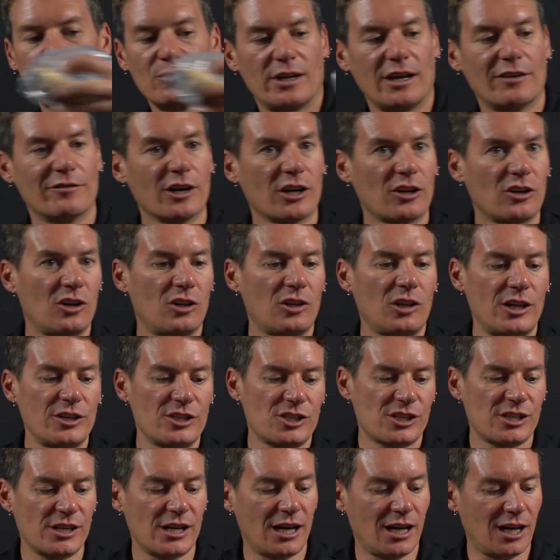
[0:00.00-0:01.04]
We have our
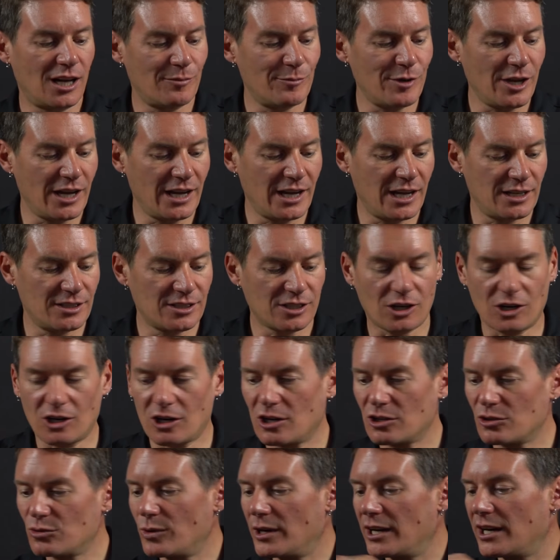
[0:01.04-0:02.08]
clutch knob and
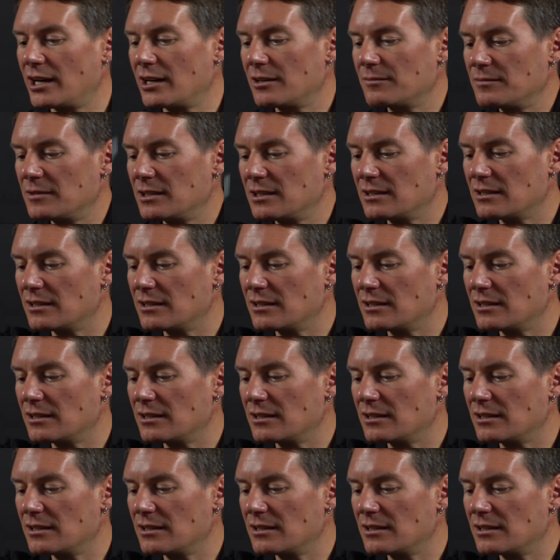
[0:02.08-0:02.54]
hardware.